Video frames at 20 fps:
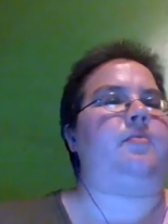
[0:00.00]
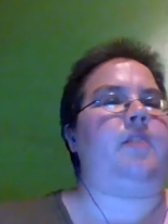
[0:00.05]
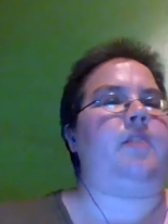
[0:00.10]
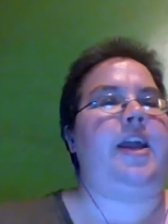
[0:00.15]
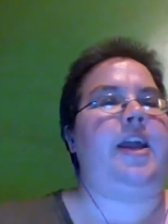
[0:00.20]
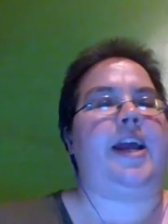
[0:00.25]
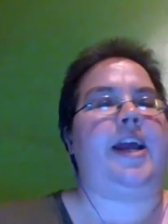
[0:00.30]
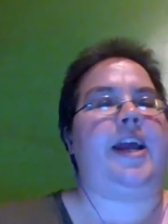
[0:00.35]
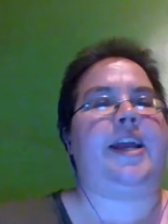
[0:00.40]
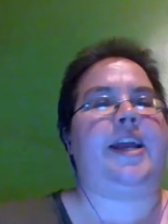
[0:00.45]

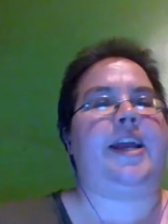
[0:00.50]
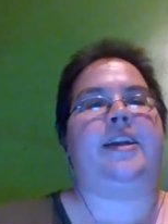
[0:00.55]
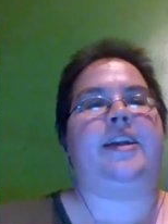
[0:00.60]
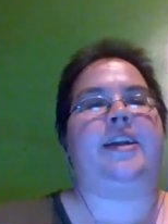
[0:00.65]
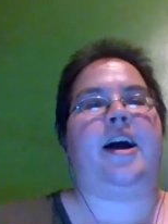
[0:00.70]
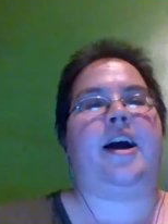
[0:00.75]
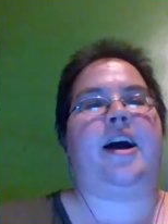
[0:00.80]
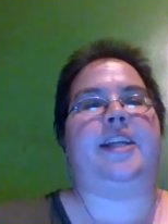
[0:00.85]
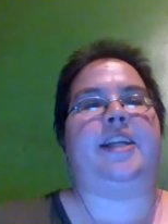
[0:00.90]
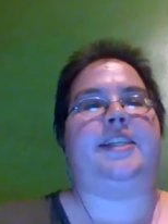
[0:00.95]
And I can
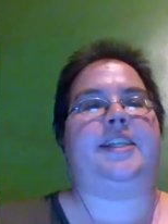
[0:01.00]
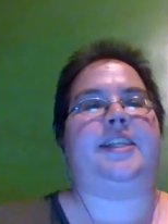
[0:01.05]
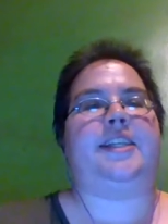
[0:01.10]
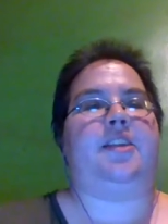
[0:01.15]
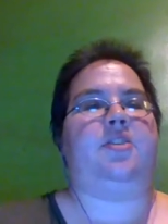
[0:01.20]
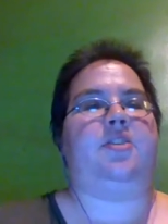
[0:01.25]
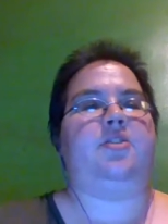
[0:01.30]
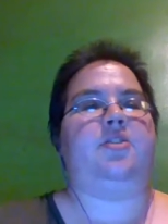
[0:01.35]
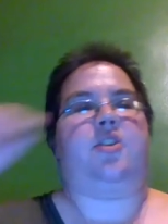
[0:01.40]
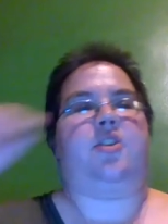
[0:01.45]
kind of see
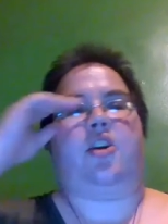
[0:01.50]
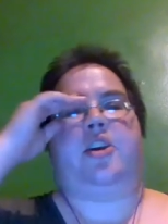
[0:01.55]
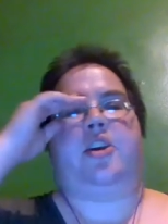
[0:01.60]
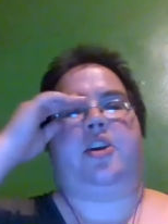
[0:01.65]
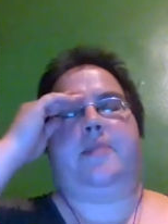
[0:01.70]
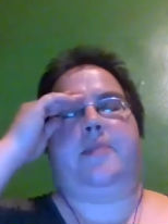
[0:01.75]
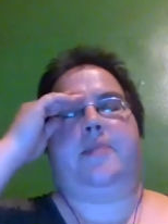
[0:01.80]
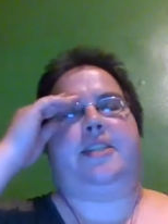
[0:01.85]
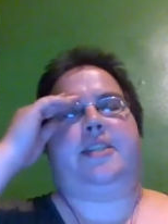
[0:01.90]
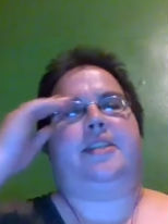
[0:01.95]
those
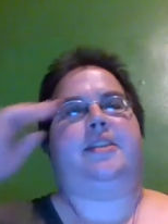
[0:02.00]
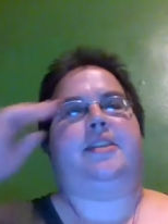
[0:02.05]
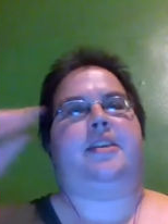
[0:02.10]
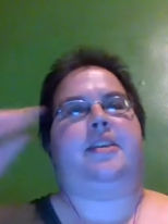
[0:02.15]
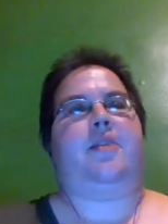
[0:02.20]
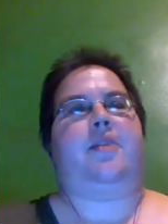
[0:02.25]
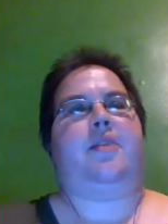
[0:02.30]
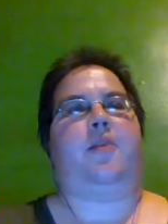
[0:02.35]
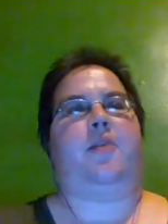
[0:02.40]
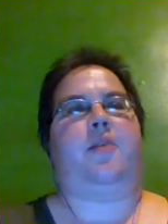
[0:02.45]
arguments. It's
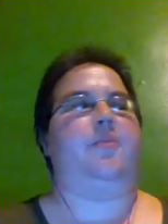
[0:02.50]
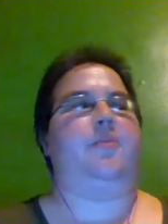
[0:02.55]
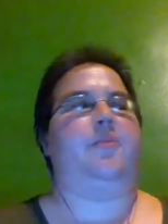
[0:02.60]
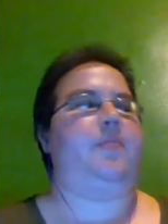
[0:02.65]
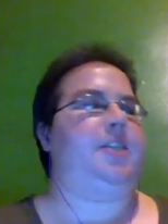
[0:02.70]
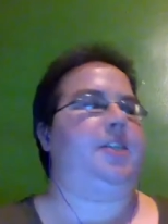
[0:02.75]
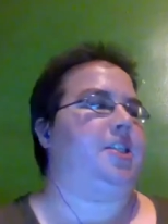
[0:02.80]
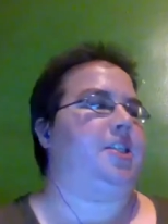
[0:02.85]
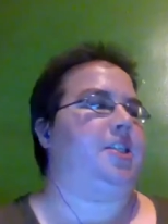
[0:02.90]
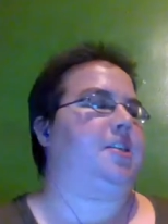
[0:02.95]
like, why don't we
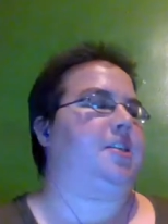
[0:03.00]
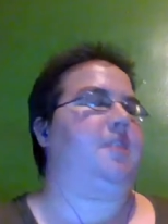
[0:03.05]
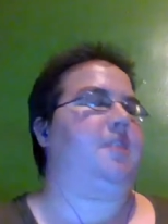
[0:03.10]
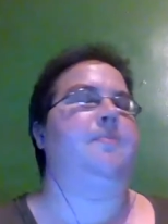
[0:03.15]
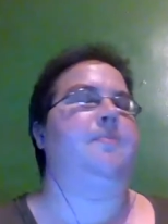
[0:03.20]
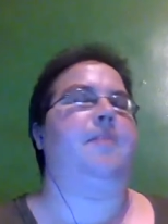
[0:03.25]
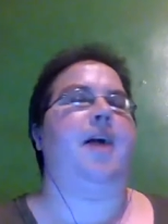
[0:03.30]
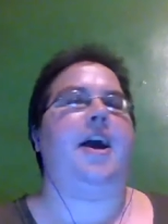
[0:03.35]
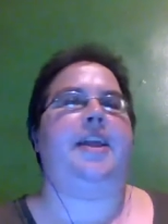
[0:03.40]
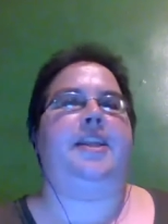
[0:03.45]
just
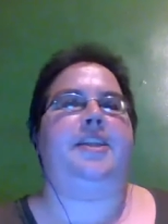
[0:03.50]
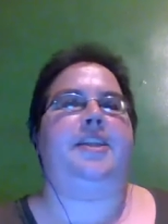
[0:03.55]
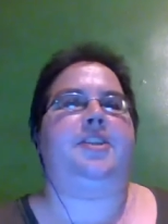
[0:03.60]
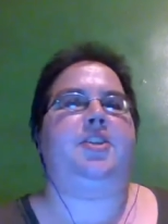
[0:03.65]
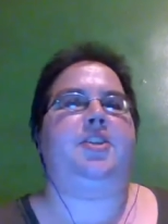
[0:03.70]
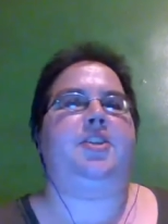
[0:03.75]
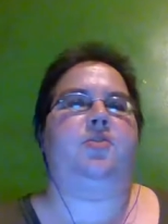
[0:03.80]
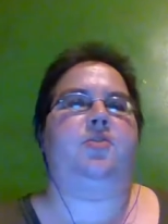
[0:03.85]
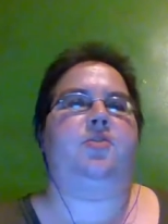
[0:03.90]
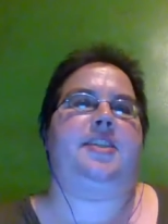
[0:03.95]
combine the
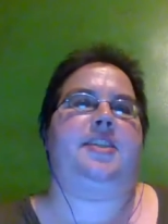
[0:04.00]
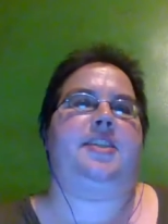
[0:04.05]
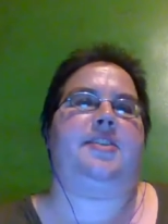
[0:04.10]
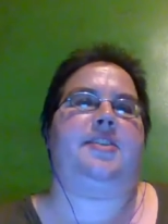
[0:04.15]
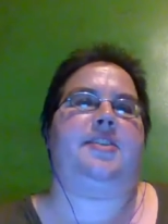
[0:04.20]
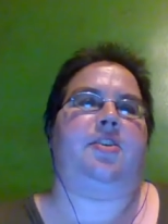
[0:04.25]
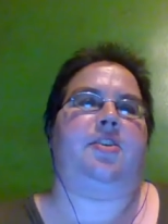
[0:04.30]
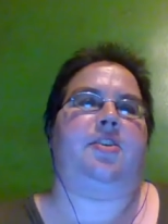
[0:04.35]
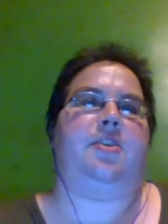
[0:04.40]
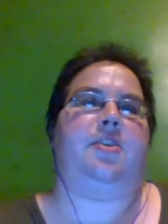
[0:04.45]
two since
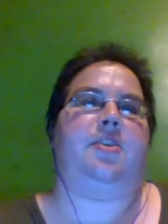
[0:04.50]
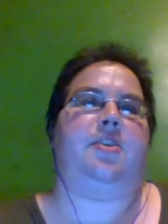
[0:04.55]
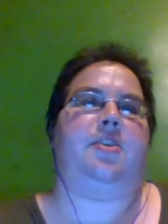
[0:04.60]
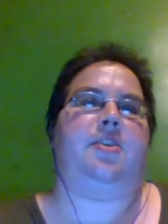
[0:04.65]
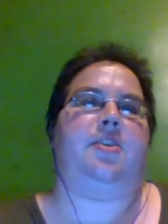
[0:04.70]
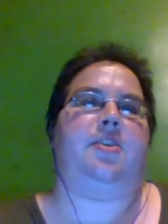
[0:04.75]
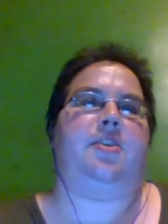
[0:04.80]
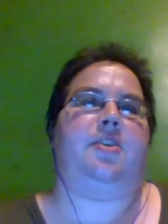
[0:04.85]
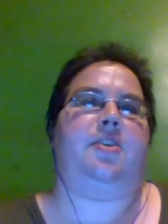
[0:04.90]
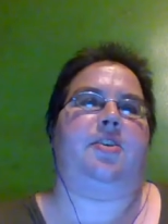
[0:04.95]
they're going to
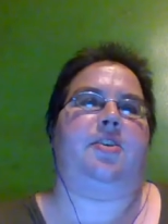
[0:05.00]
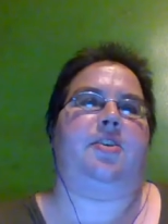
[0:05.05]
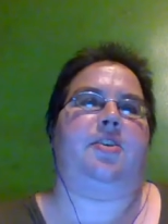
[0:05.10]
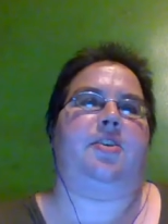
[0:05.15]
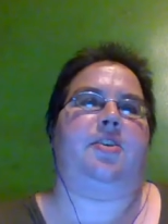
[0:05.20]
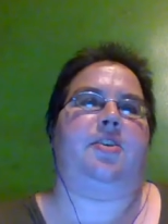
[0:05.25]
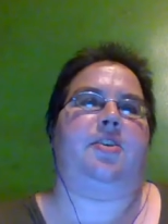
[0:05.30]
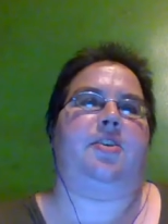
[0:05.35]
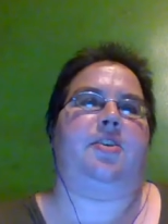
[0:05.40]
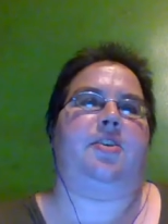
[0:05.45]
go to the same
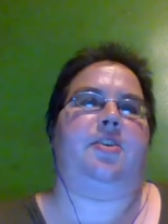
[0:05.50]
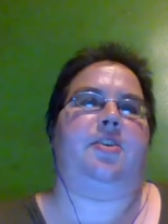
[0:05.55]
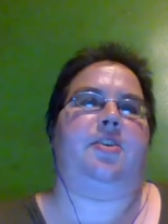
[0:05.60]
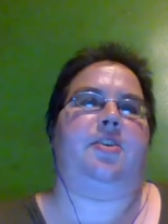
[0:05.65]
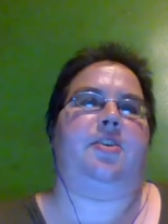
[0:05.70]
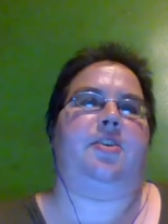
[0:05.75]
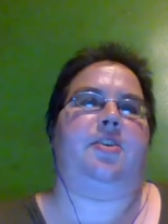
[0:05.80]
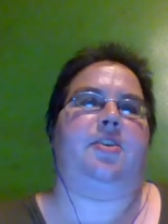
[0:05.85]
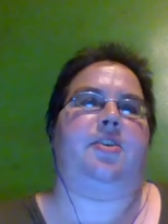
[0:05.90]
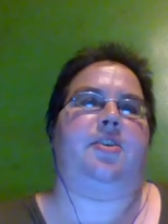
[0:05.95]
person
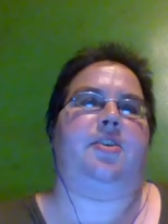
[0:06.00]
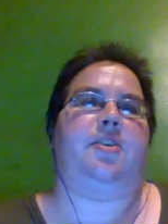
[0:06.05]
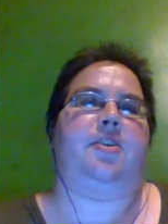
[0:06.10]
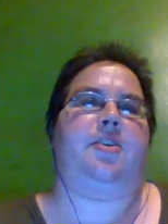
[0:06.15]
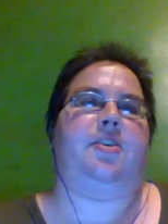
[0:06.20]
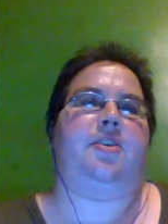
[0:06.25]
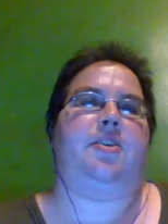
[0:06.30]
every year?